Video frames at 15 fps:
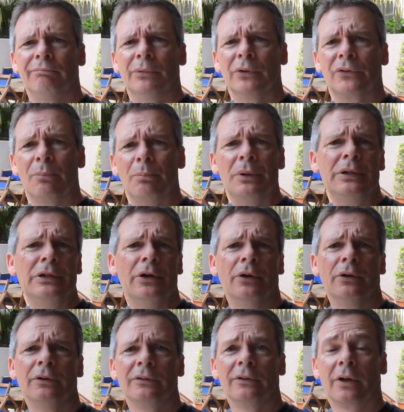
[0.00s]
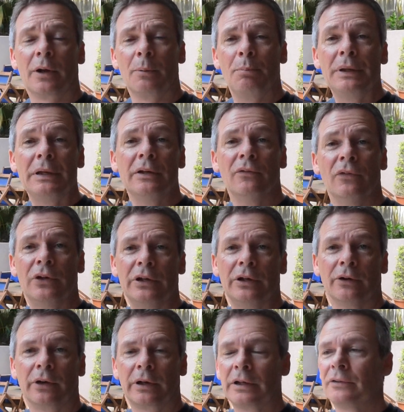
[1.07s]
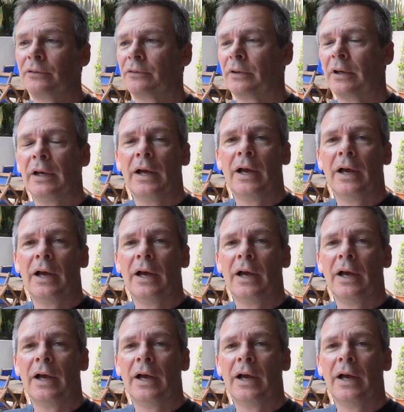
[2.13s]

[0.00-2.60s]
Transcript: What's a video? It's like a beer video, I guess.